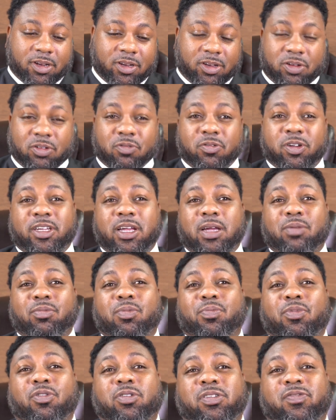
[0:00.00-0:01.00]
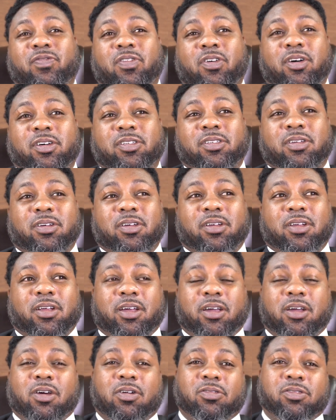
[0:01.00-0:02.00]
you're redeemable as far as
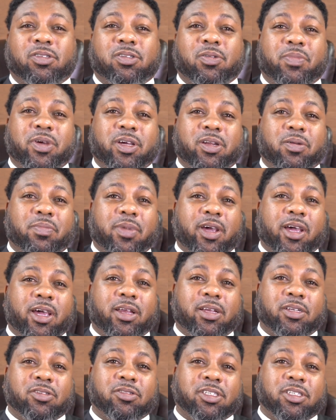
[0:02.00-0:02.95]
it goes to being a man.